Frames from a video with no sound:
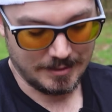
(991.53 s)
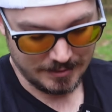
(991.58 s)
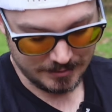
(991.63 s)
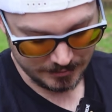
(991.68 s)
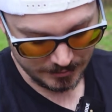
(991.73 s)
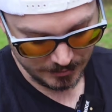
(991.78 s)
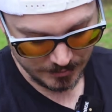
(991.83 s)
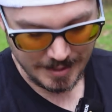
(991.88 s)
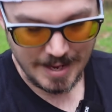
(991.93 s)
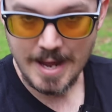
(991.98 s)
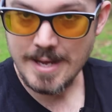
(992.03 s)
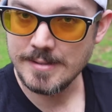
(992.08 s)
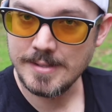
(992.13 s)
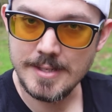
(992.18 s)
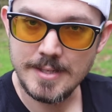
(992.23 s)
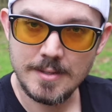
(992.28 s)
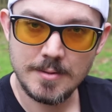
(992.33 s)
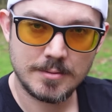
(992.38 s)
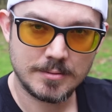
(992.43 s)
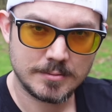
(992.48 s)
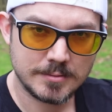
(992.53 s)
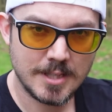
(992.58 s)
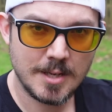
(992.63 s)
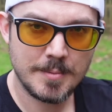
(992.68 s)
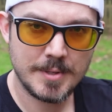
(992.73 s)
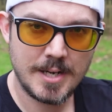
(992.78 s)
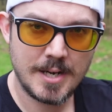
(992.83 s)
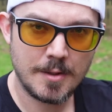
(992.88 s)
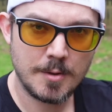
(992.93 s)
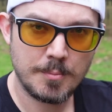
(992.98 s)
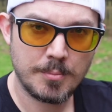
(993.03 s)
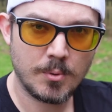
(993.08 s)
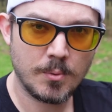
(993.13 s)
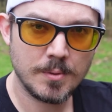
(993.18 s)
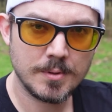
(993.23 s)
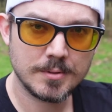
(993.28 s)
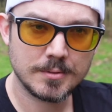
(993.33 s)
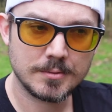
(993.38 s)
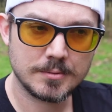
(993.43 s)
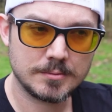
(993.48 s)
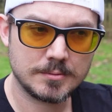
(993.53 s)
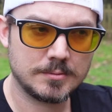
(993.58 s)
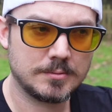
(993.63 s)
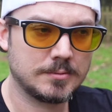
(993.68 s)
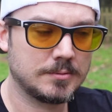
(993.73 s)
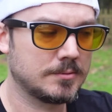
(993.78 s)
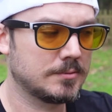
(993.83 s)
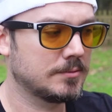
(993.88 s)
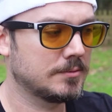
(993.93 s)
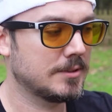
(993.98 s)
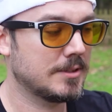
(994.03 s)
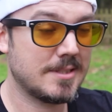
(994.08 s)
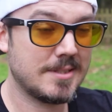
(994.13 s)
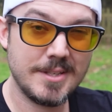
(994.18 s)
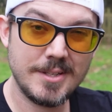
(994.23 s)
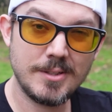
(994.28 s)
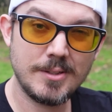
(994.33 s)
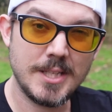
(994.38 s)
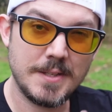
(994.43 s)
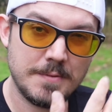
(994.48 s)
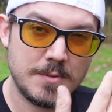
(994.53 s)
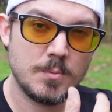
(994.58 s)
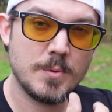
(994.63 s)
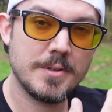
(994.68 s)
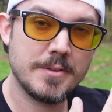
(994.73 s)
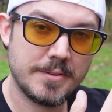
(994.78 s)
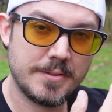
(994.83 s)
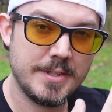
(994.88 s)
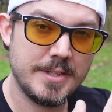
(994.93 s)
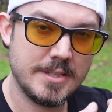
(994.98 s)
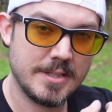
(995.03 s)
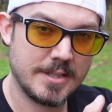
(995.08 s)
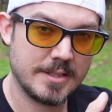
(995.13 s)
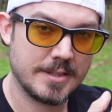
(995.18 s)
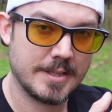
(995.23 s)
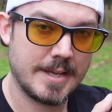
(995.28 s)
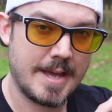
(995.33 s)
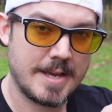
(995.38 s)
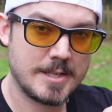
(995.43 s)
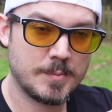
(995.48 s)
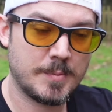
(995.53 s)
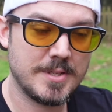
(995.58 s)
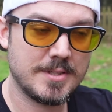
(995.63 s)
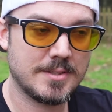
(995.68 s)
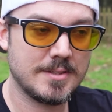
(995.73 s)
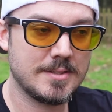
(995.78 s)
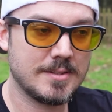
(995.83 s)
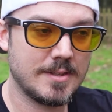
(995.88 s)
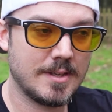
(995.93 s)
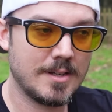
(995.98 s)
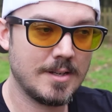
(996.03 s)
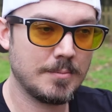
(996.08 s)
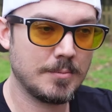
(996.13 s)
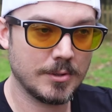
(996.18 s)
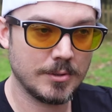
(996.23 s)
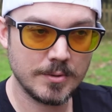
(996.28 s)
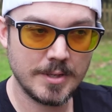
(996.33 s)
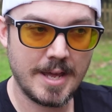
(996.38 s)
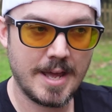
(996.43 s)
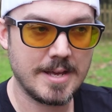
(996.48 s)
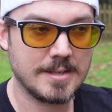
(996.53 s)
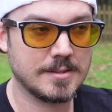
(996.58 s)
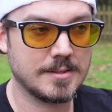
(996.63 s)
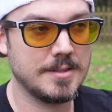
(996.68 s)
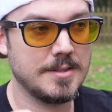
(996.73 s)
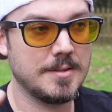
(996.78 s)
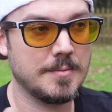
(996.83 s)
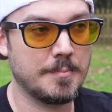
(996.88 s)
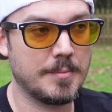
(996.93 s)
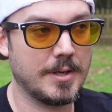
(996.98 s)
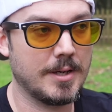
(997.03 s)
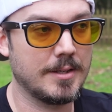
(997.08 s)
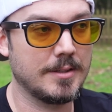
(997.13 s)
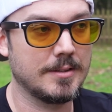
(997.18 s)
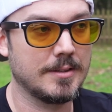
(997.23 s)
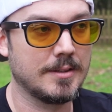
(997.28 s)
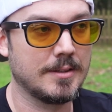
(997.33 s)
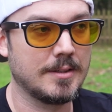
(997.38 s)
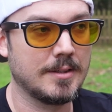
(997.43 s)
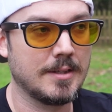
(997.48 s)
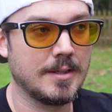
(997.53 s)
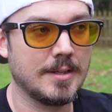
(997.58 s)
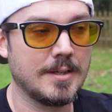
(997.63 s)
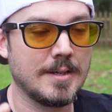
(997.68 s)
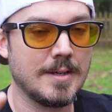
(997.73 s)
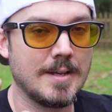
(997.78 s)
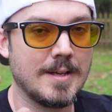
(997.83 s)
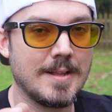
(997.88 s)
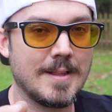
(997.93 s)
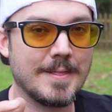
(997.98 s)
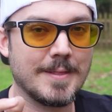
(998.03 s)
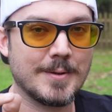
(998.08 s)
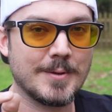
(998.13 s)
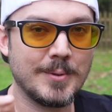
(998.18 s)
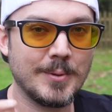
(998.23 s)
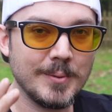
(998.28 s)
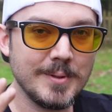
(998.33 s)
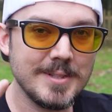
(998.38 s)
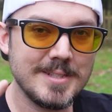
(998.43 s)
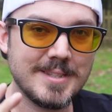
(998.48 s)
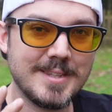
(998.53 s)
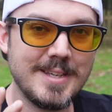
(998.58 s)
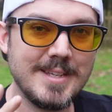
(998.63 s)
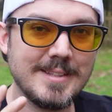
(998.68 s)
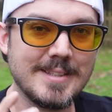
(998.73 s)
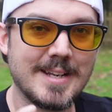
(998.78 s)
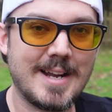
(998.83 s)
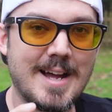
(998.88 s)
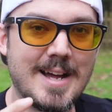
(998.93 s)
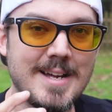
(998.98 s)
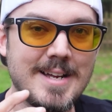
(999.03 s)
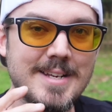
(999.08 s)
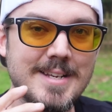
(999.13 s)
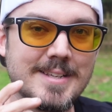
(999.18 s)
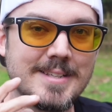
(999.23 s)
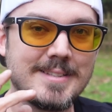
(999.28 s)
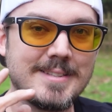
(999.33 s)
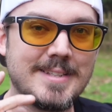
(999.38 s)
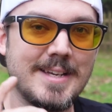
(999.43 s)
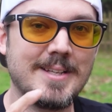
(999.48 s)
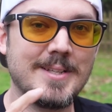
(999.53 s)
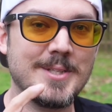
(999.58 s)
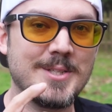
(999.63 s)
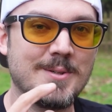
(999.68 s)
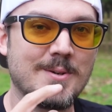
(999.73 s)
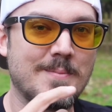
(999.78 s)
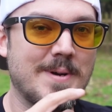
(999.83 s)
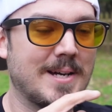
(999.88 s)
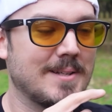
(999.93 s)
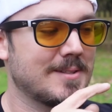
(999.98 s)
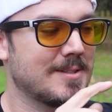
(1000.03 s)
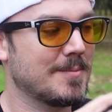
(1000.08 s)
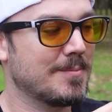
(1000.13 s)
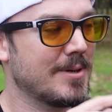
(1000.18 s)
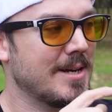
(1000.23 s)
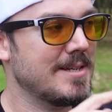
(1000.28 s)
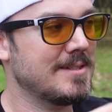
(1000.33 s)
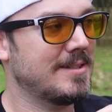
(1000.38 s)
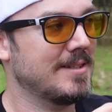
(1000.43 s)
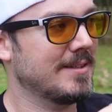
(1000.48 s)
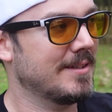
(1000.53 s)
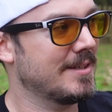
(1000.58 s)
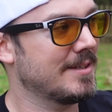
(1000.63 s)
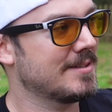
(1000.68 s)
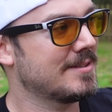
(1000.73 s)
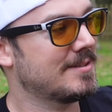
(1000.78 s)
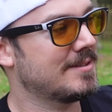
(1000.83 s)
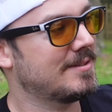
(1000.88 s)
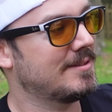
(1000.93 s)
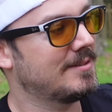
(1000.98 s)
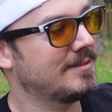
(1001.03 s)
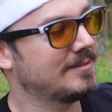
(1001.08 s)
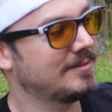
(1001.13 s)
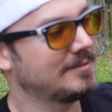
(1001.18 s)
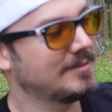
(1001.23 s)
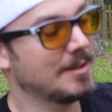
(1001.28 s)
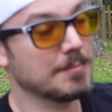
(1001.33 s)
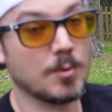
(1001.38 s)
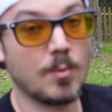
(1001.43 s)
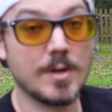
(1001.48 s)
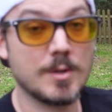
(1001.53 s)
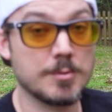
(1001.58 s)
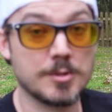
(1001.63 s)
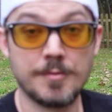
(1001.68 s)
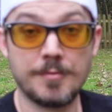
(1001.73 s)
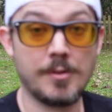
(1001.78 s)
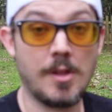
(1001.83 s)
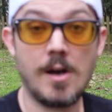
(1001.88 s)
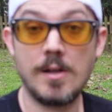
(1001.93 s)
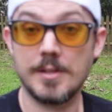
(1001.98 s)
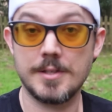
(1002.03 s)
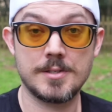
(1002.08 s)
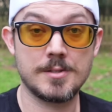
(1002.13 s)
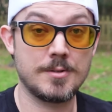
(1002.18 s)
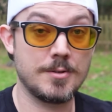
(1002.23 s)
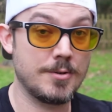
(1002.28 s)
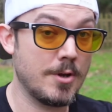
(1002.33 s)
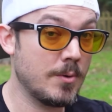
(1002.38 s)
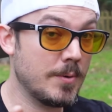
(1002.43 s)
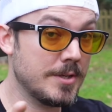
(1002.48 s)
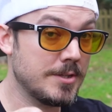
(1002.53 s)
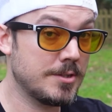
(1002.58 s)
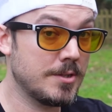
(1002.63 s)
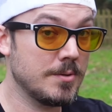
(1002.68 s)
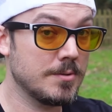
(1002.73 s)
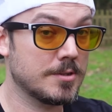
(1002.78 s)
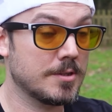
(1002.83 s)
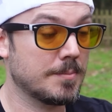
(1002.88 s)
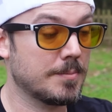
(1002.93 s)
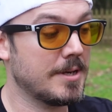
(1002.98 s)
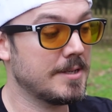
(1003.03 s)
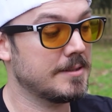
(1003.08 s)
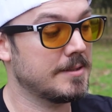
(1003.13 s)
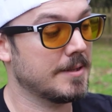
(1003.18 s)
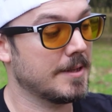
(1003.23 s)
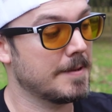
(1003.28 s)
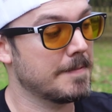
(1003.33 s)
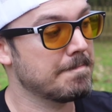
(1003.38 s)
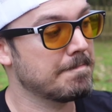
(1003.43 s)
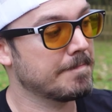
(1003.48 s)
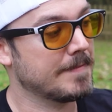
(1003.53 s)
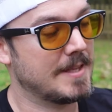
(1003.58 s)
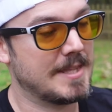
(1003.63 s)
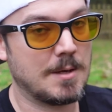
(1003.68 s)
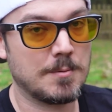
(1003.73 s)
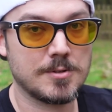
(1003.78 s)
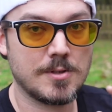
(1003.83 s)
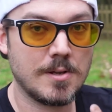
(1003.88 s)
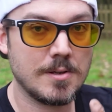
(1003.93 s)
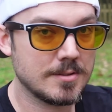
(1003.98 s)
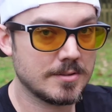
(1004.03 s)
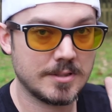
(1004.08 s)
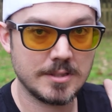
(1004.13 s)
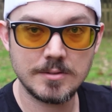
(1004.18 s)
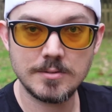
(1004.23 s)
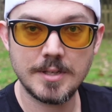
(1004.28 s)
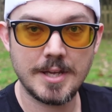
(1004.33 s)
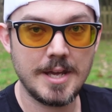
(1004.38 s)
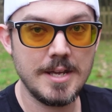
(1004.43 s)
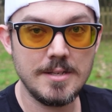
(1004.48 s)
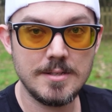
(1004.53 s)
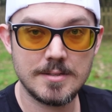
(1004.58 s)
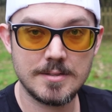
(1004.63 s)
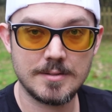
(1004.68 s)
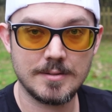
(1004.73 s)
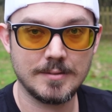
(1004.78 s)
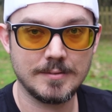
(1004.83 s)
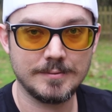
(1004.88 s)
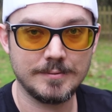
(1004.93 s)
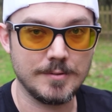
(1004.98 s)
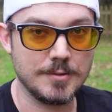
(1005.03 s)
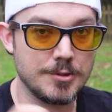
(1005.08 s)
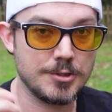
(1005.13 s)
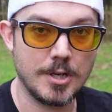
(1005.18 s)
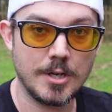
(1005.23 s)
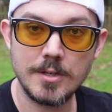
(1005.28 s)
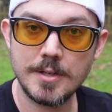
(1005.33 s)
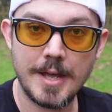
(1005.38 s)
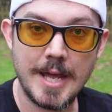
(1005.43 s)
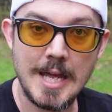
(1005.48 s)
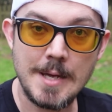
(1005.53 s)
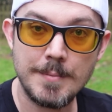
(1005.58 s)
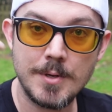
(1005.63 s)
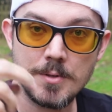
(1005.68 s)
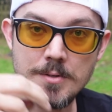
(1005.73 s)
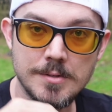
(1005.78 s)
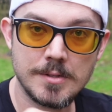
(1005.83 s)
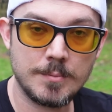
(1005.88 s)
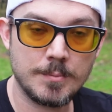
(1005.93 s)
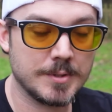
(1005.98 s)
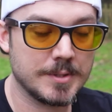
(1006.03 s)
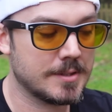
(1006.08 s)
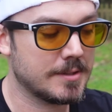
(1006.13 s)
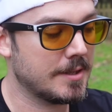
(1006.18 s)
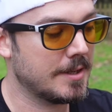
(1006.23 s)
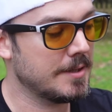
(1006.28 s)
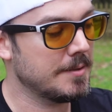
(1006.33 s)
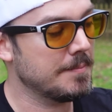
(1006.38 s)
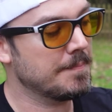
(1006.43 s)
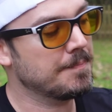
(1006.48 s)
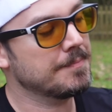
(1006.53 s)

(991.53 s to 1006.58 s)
A little gassy coming out of the port. Still, even with the gas piston setup, a little gassy, but the coolest thing that I could tell you about suppressing this, number one, it was flawless, no issues suppressing it. And that was all steel case, junk ammo, some would say.